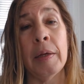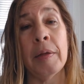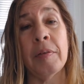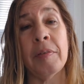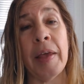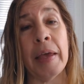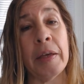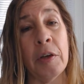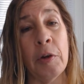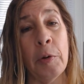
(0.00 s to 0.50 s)

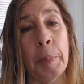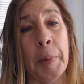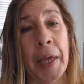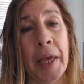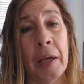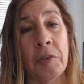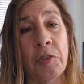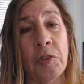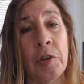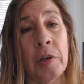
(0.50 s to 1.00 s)
Take your
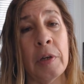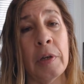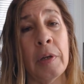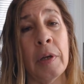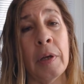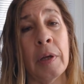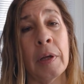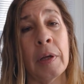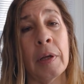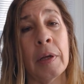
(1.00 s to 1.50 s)

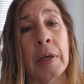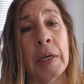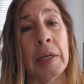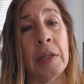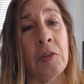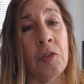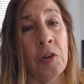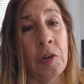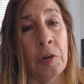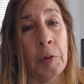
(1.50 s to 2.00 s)
passion
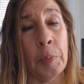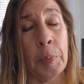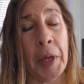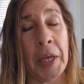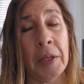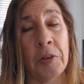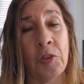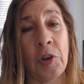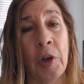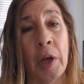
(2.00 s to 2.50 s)
into your
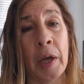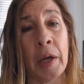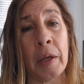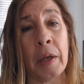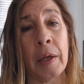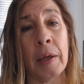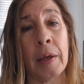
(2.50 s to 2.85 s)
paycheck,